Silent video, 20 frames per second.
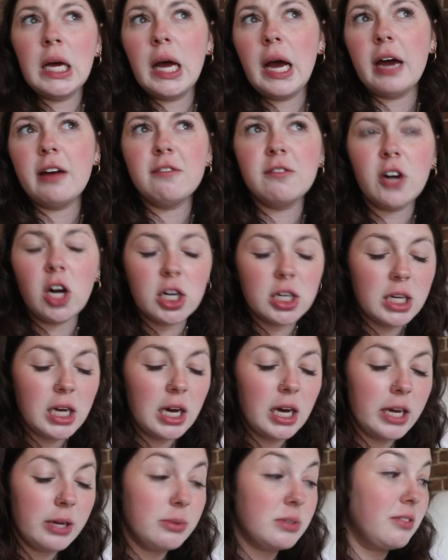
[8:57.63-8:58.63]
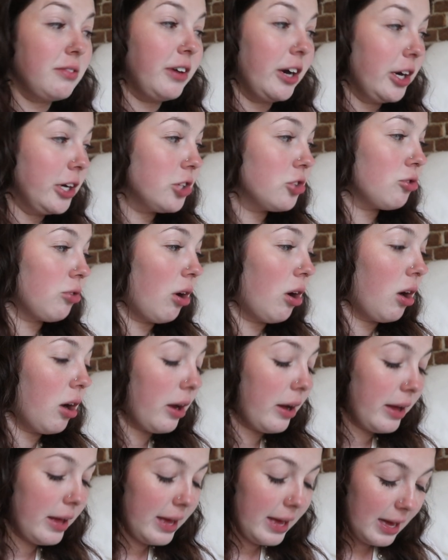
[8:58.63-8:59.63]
and vodka. It was very strong.